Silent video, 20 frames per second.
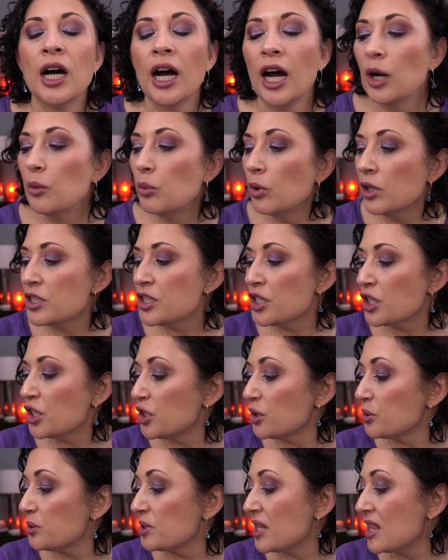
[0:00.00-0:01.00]
I want to
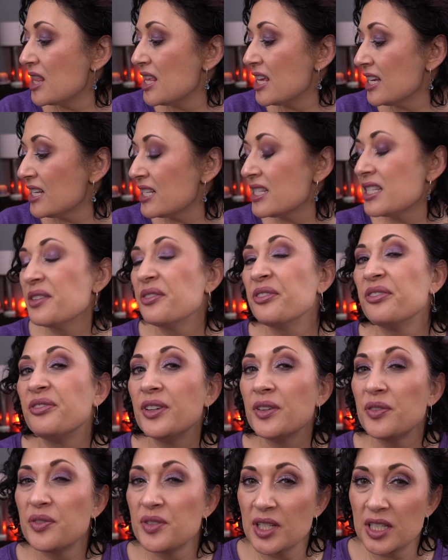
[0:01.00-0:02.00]
use this
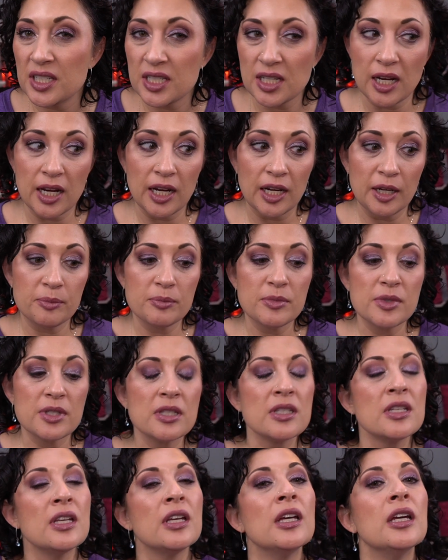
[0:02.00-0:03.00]
50
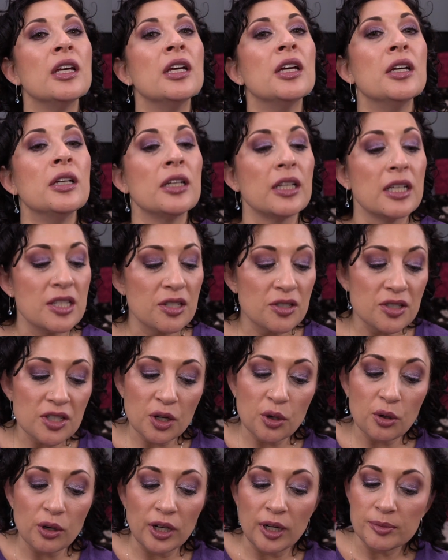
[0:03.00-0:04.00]
times because there's a
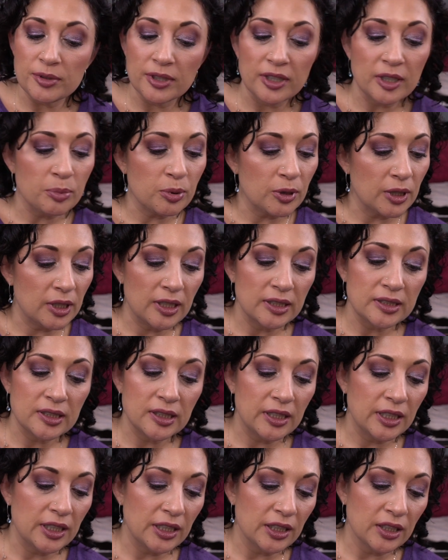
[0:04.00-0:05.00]
crap ton of product
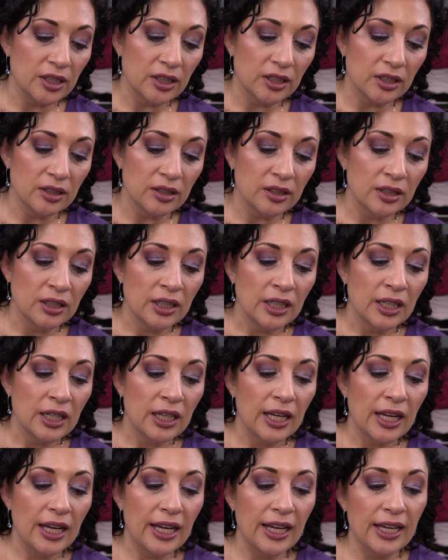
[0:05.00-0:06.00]
in here
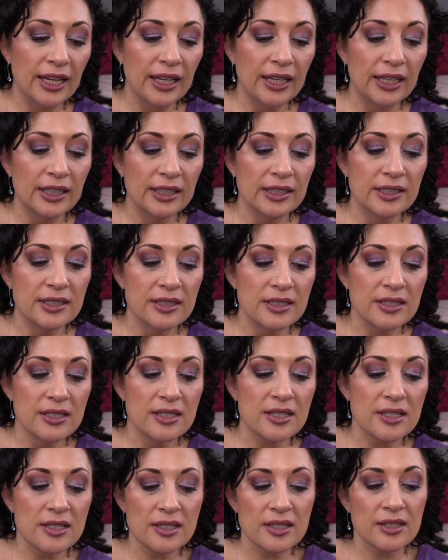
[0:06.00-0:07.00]
and
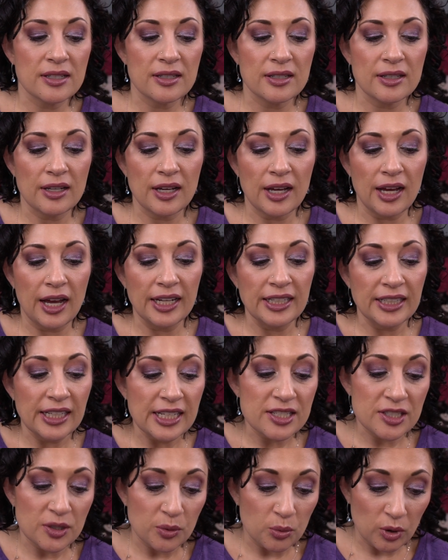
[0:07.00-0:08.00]
I
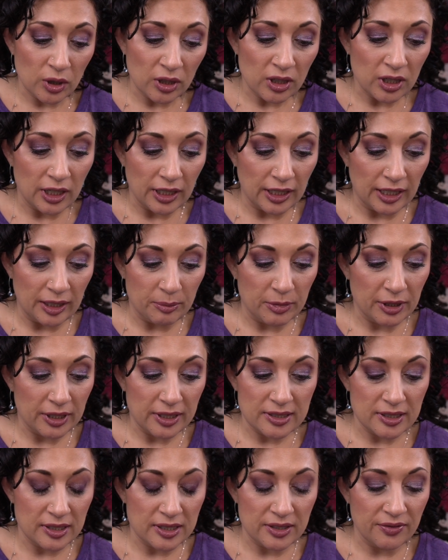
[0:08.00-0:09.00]
need to work on it
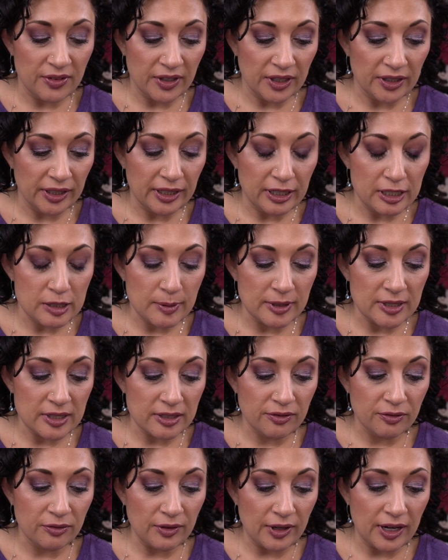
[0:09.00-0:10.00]
because it's a very
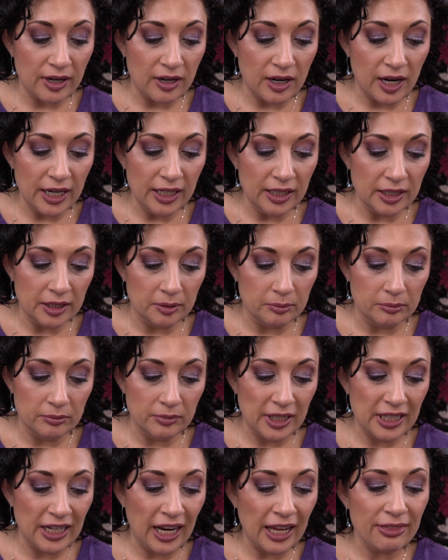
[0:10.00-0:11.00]
expensive item.
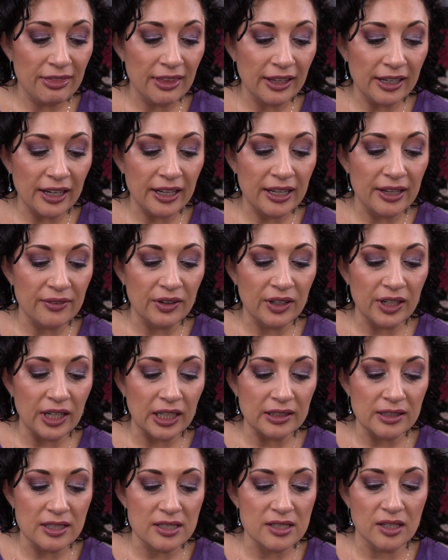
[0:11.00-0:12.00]
And I think I even
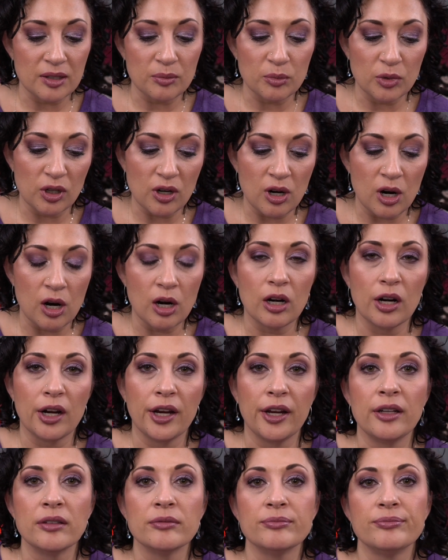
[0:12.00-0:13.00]
got this on
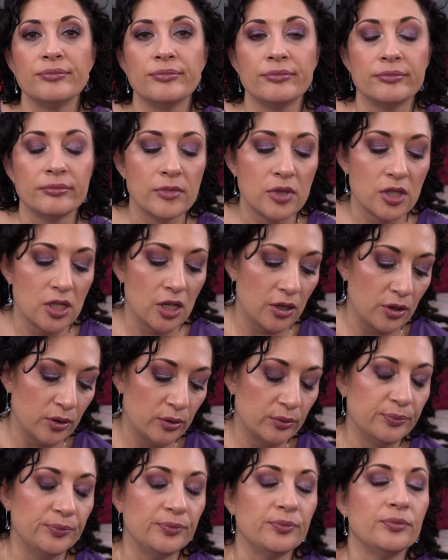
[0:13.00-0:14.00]
Mercari.
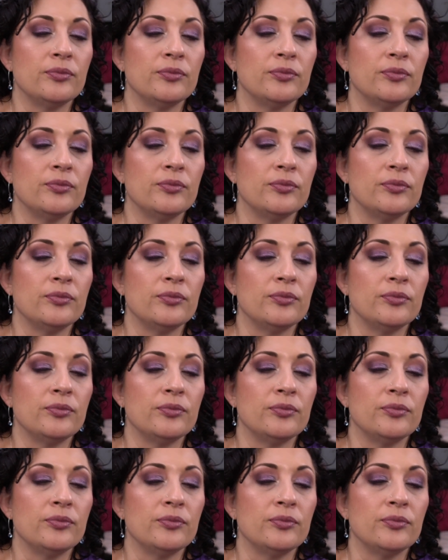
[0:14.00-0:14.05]
So,